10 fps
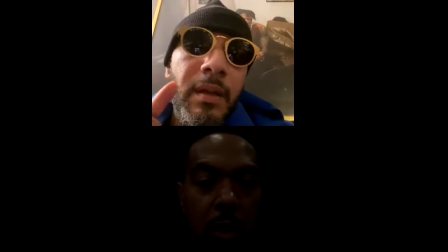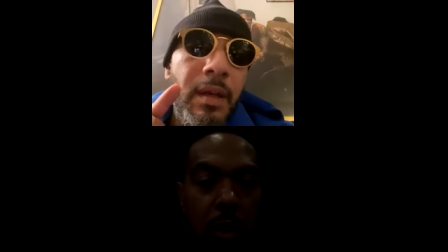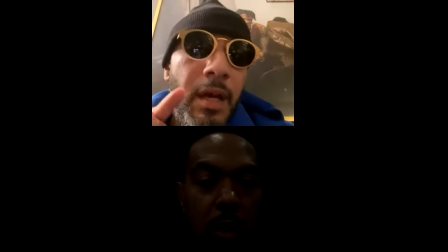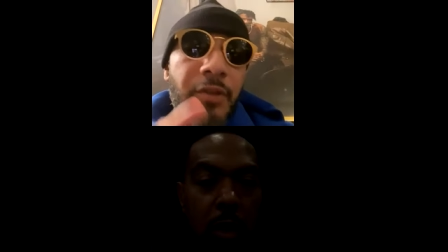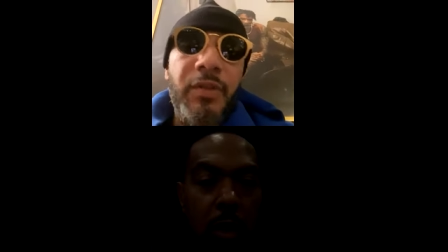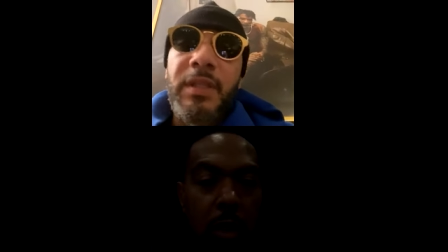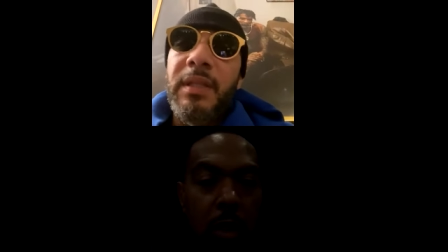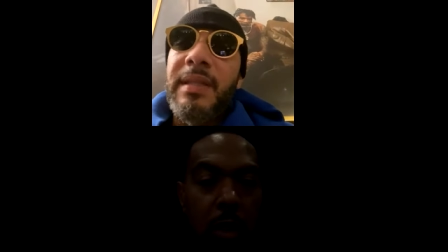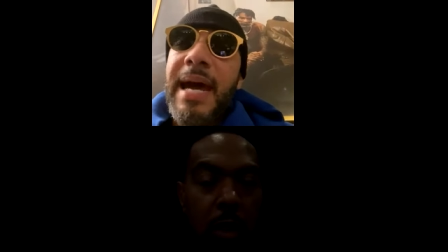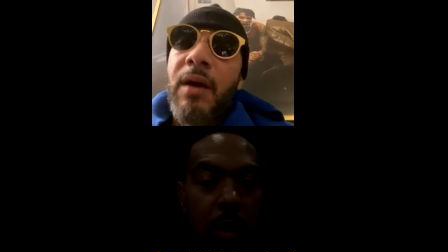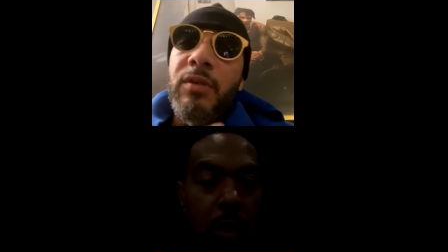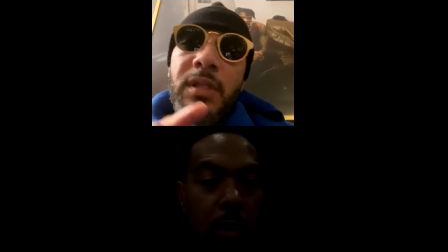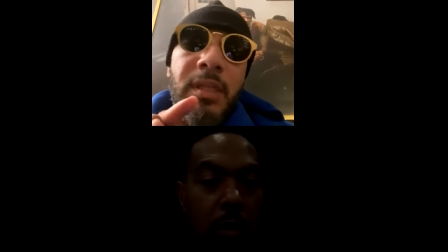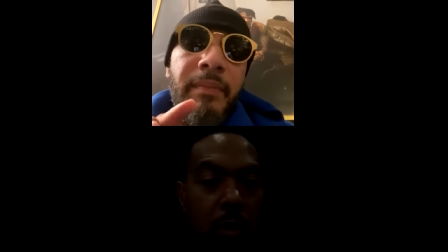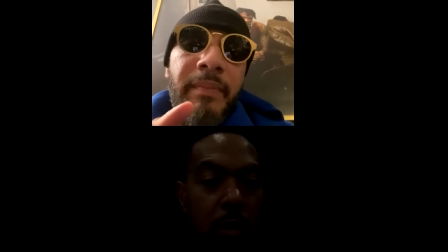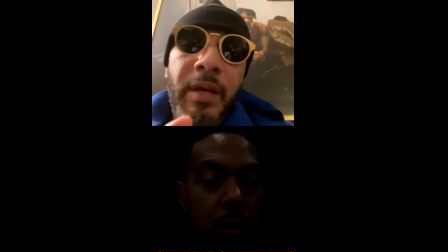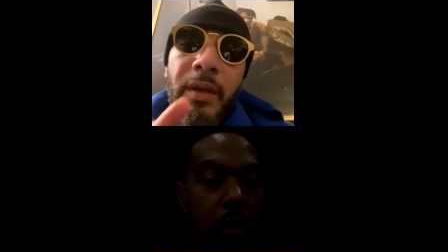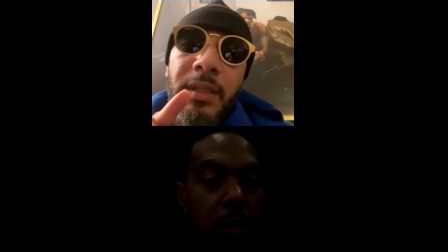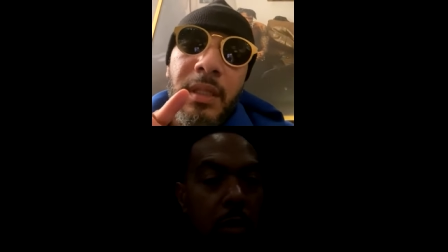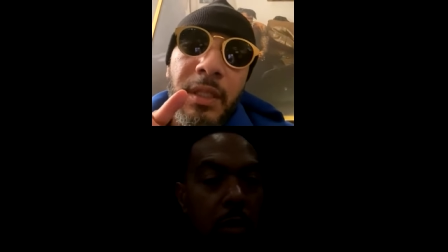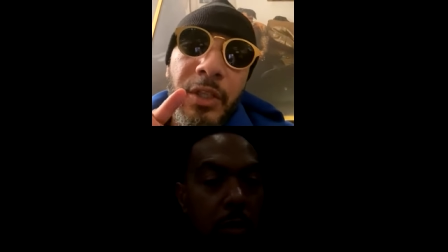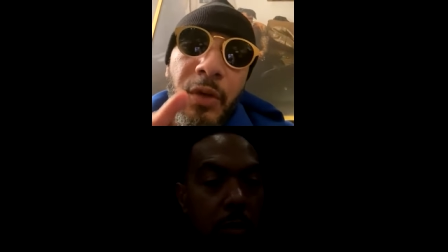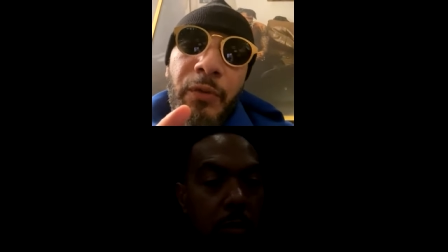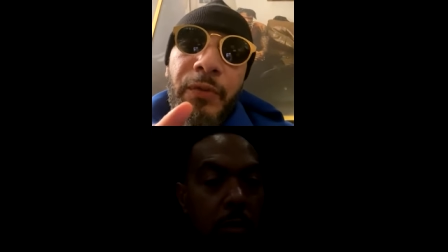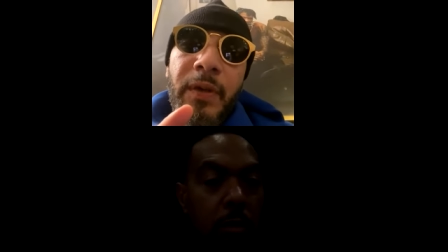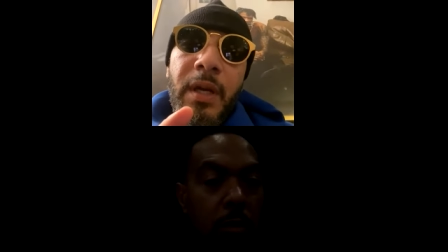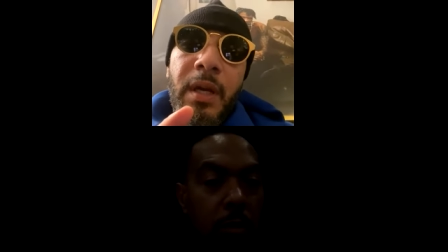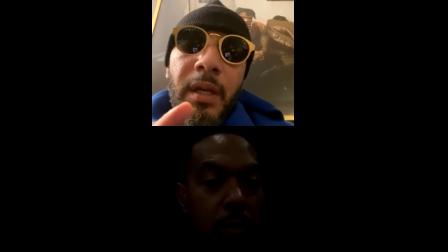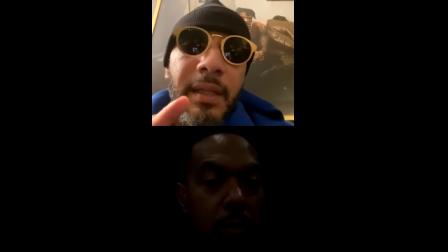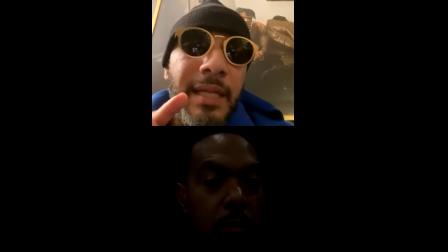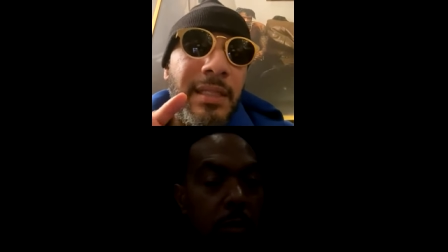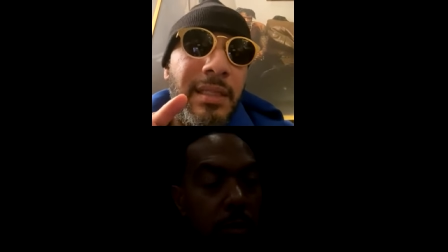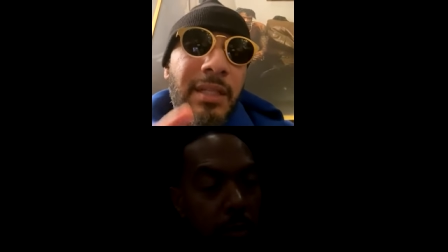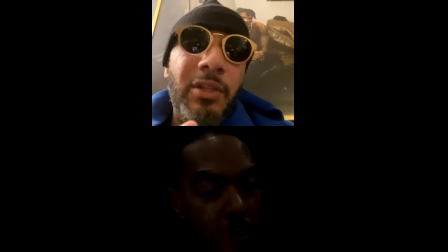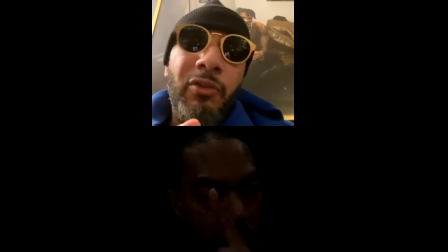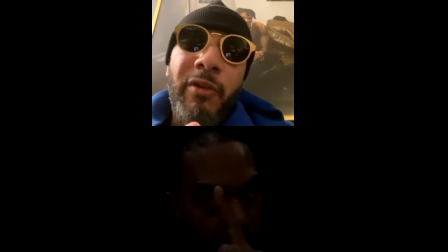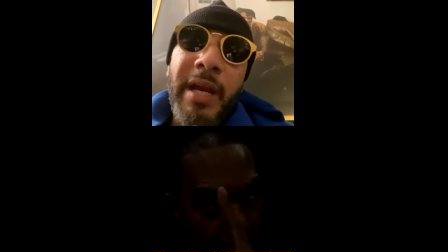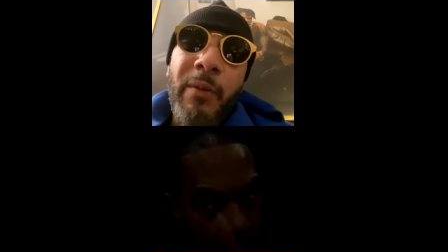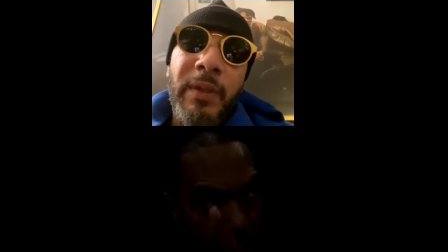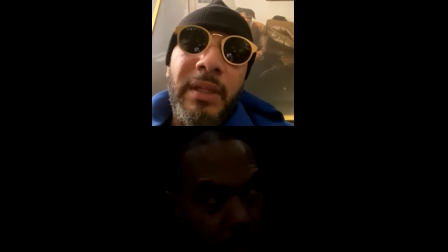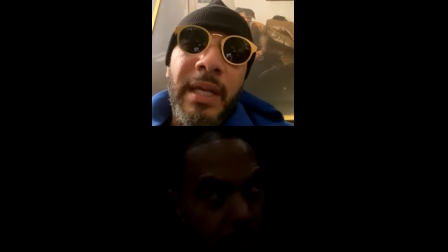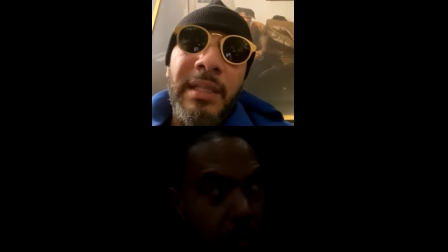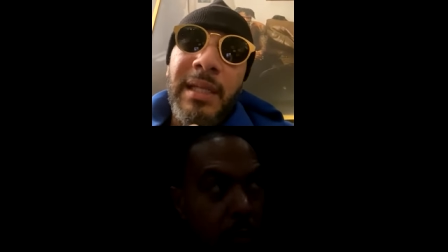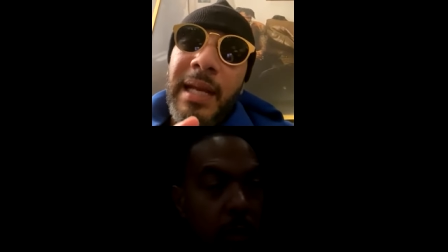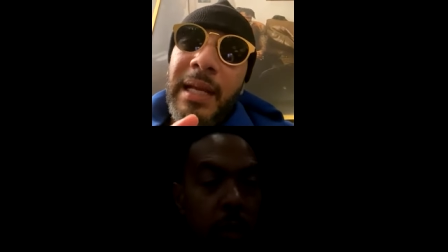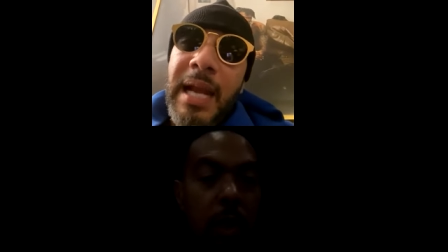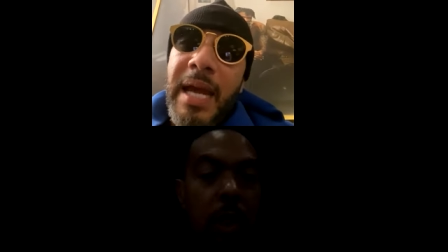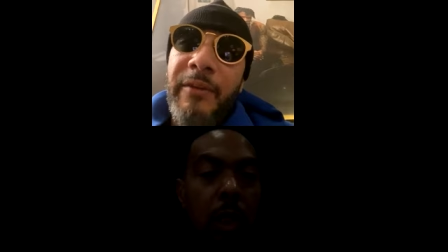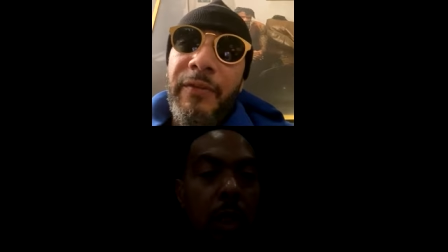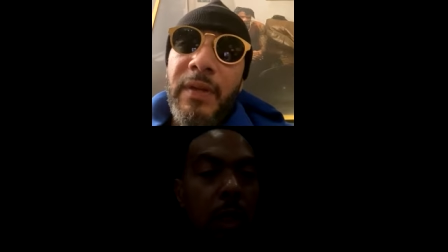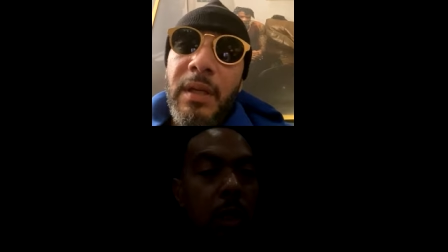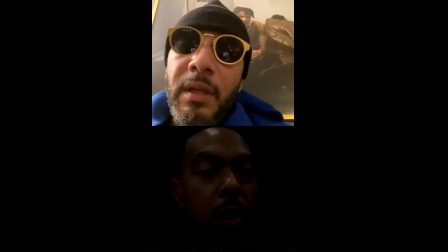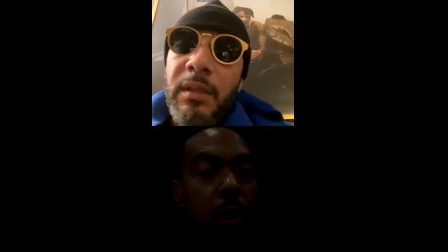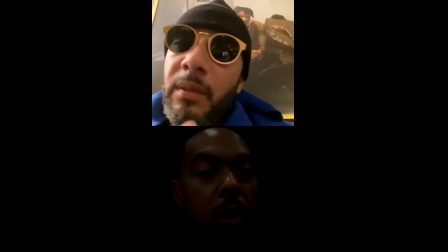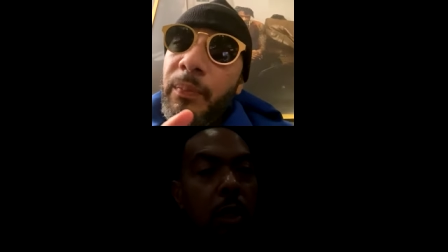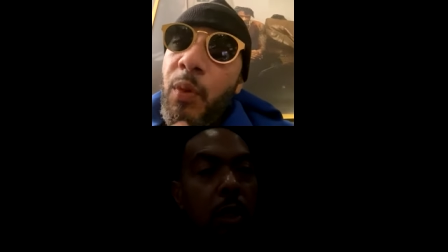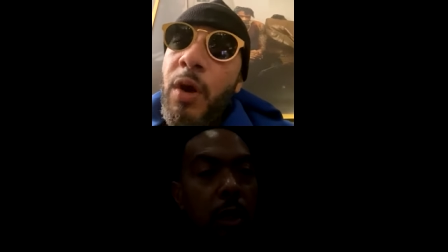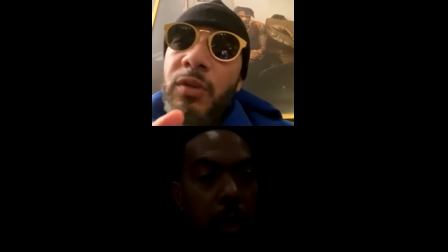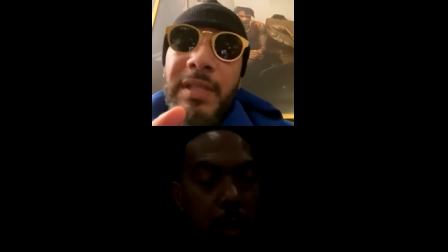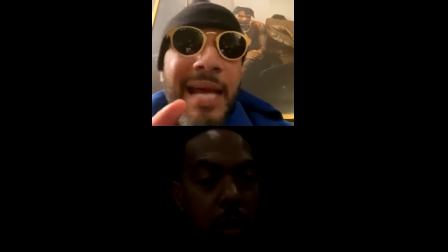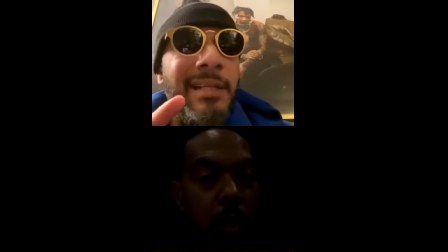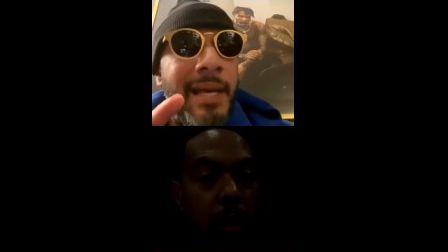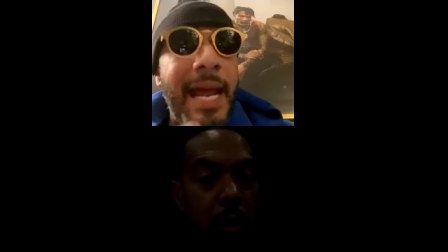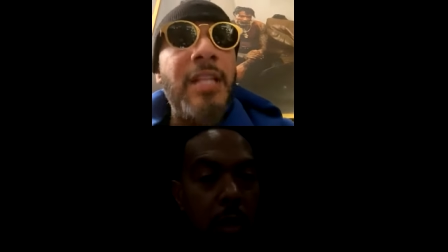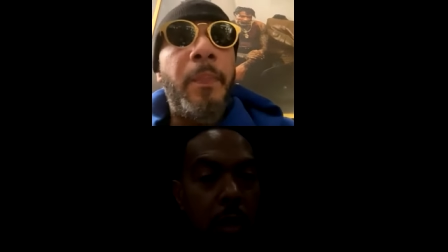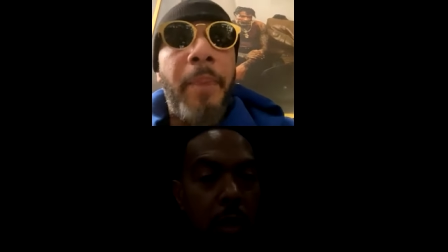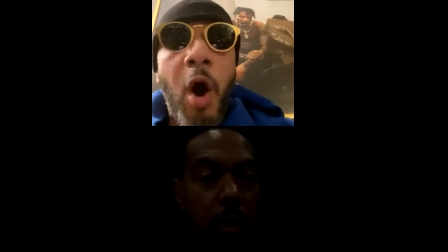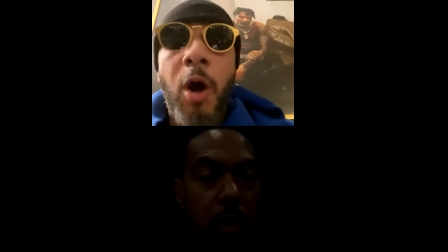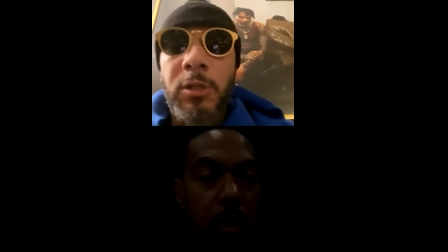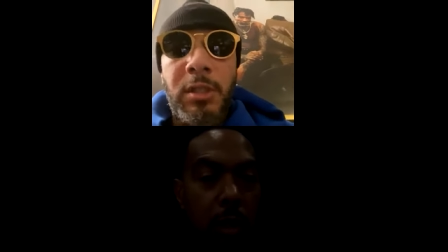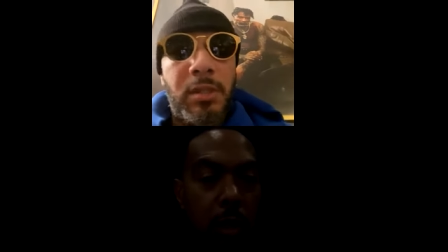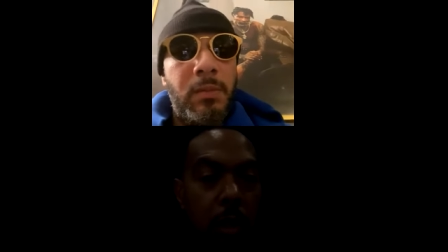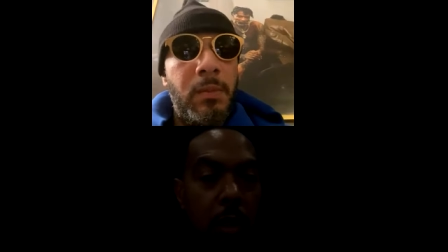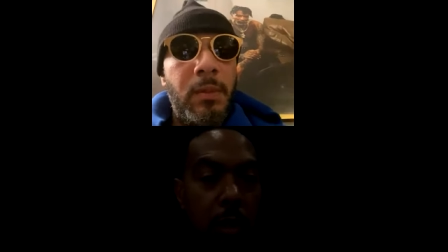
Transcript: hundreds of thousands and millions of youth that's disagreeing with things in their life. Them boys, that's now that's boss.